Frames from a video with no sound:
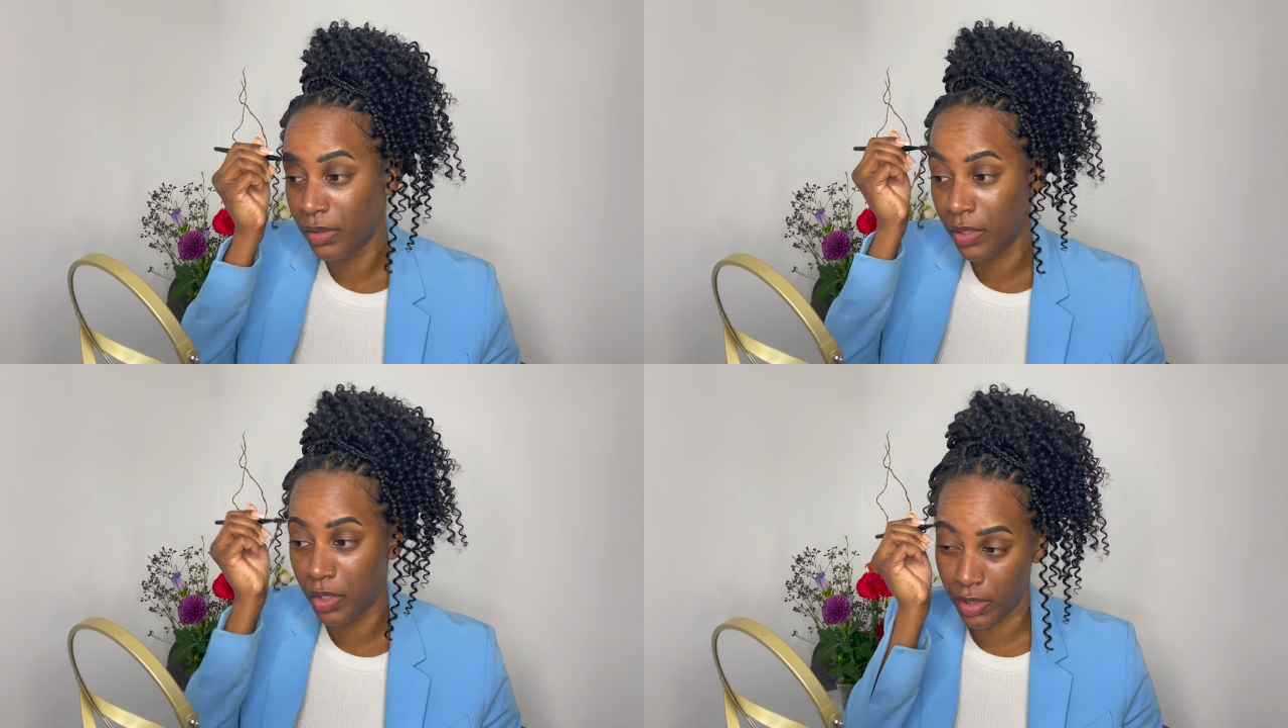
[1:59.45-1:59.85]

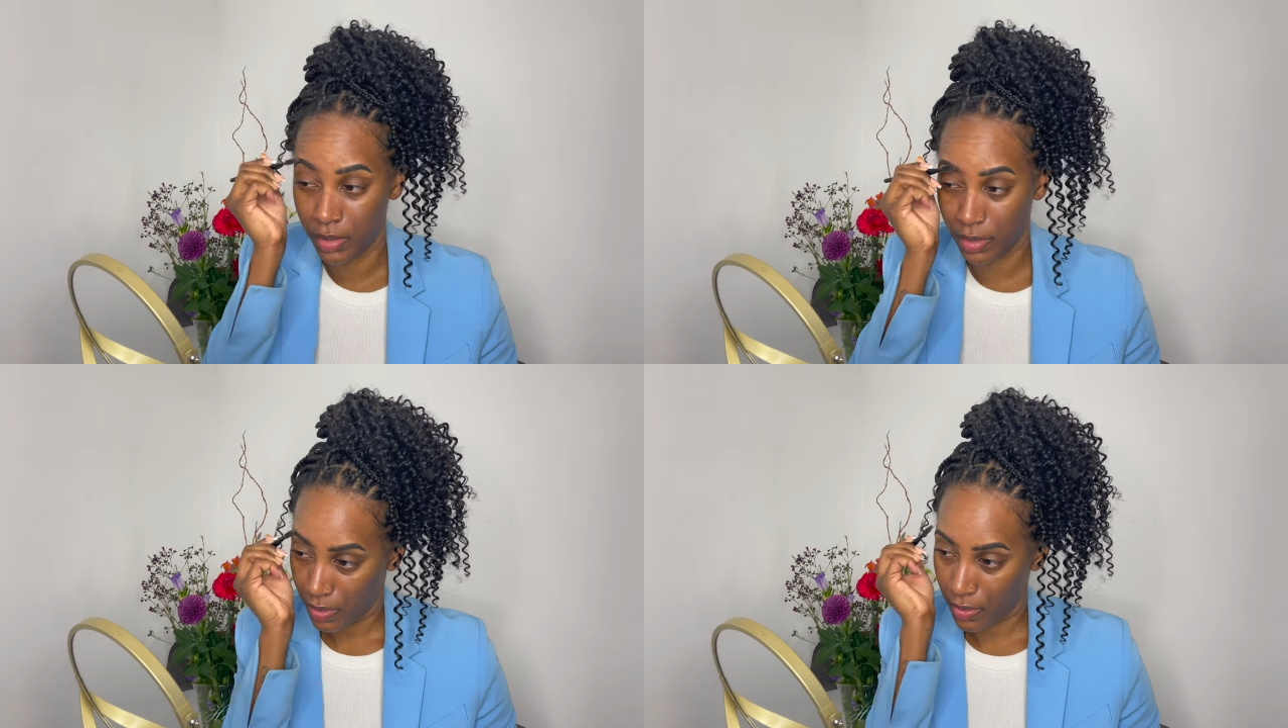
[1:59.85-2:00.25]
and
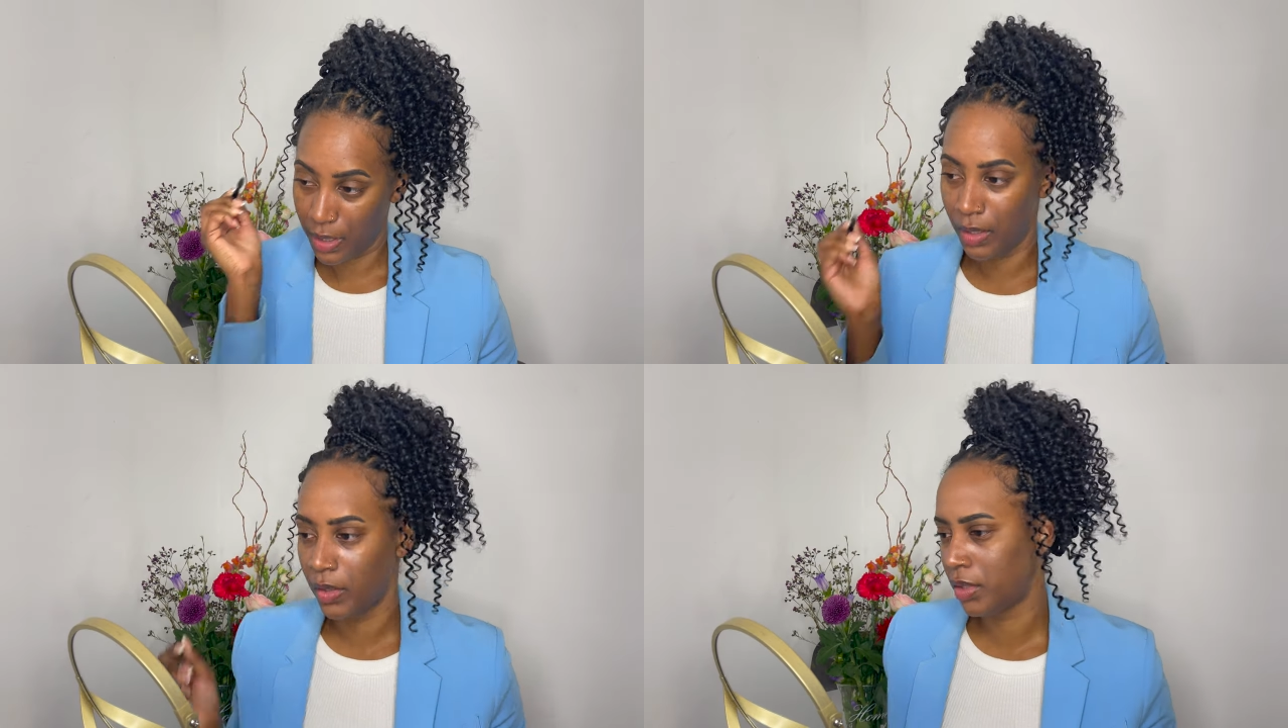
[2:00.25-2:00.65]
just so
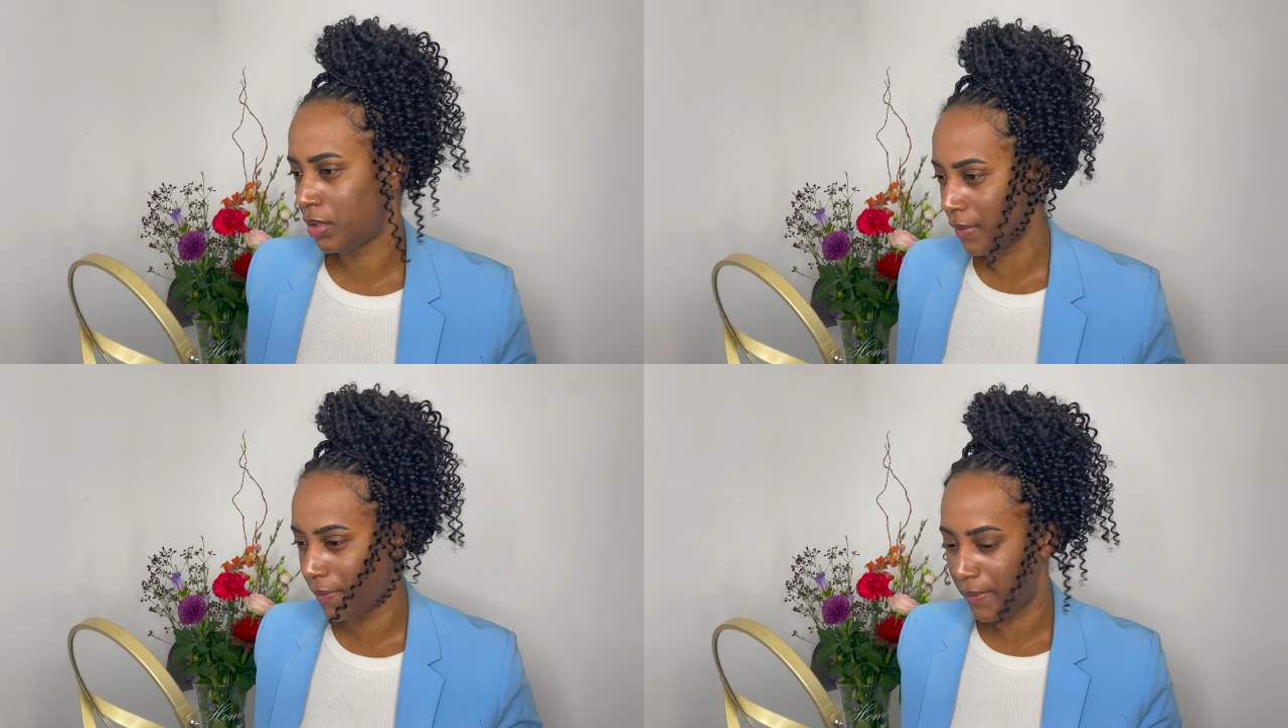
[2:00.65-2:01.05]
it looks
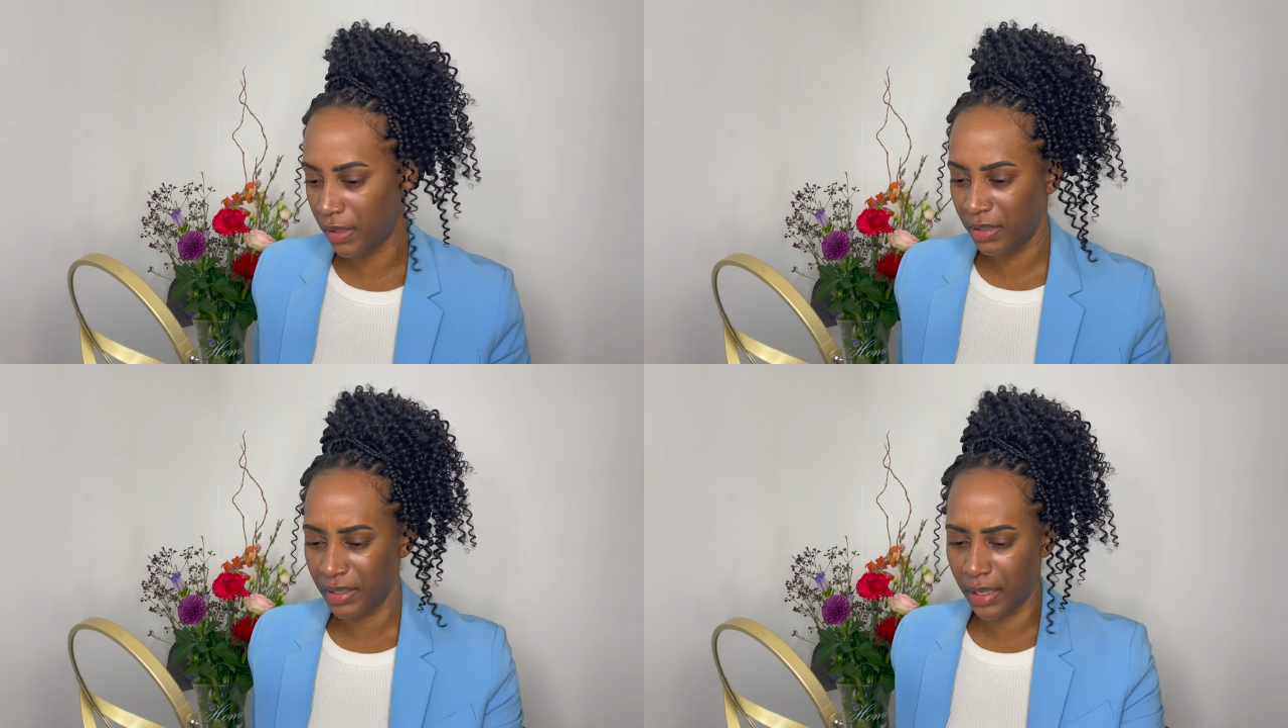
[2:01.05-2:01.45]

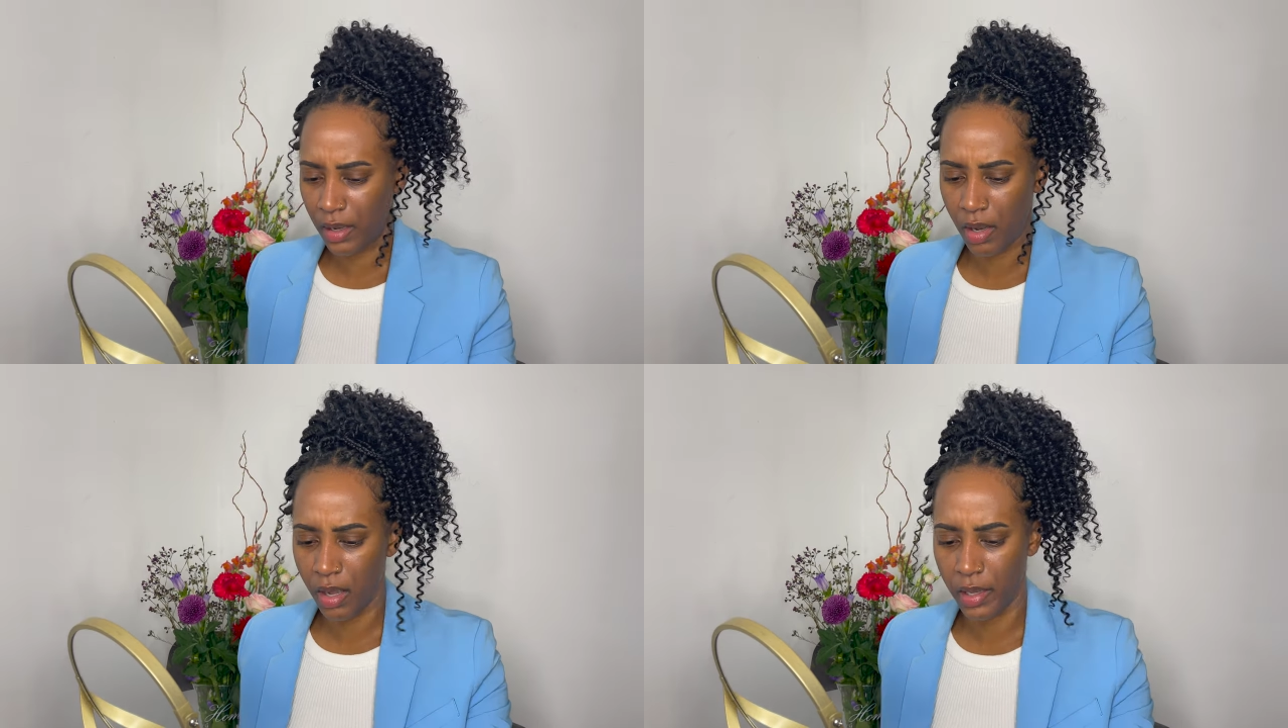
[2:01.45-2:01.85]
filled
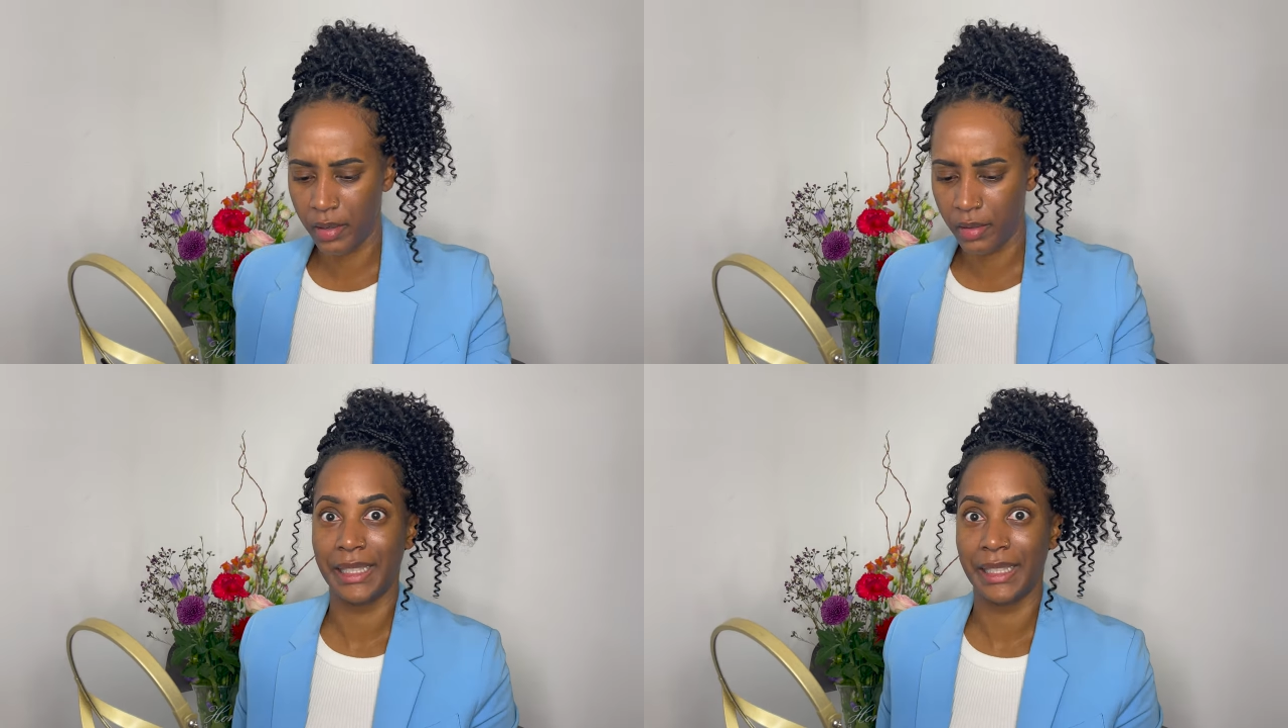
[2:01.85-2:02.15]
and not.